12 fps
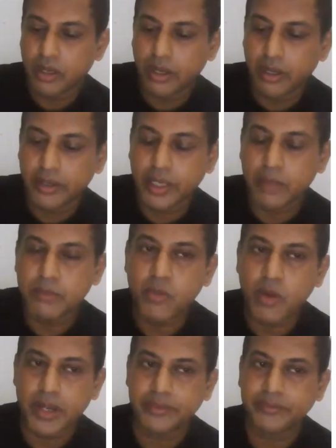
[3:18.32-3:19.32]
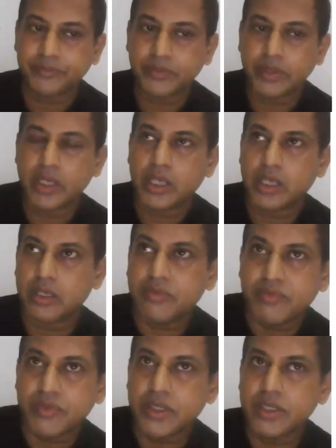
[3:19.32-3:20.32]
Number one,
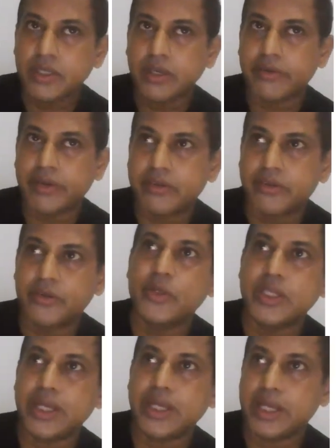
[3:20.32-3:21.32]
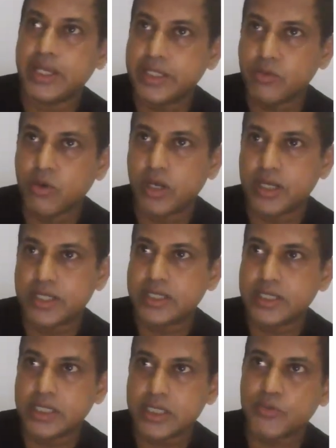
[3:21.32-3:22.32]
if we recruit healthy
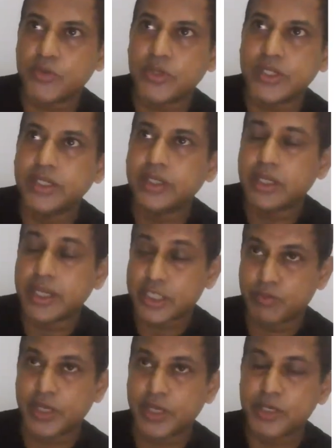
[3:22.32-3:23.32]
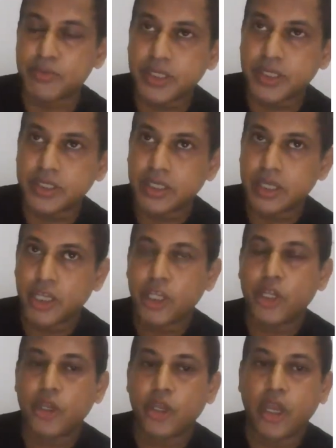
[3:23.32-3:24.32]
volunteers for the experiment,
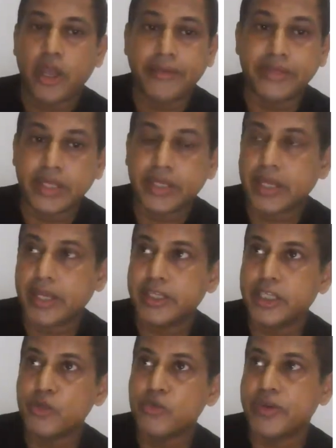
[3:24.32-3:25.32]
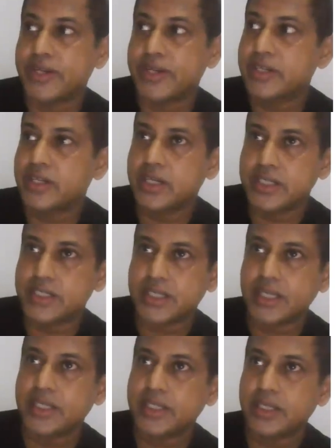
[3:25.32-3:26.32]
they can give written
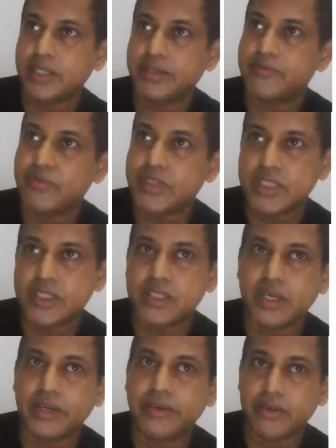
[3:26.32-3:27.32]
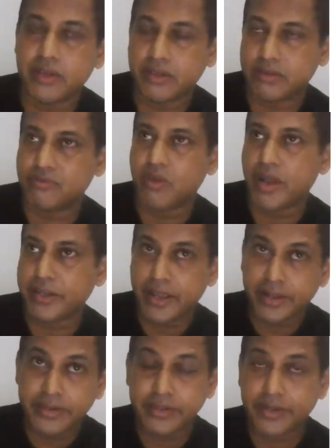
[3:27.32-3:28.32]
consent, which is one
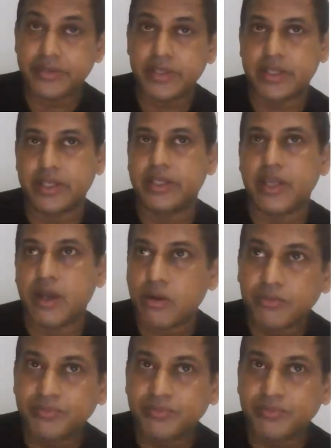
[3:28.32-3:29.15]
hand ethical now,